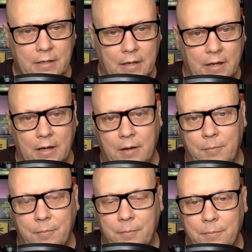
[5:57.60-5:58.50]

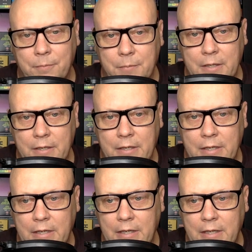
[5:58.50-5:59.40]
um,
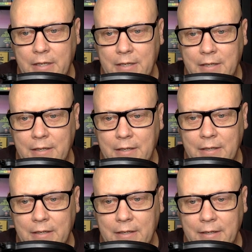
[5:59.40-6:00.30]
he
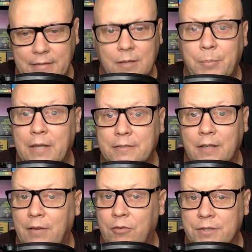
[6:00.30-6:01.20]
is the best
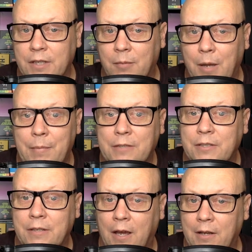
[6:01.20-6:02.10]
I've ever seen him. I'm
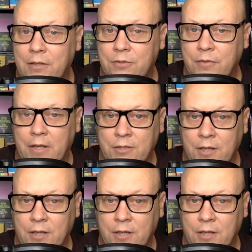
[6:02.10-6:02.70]
actually not a huge Van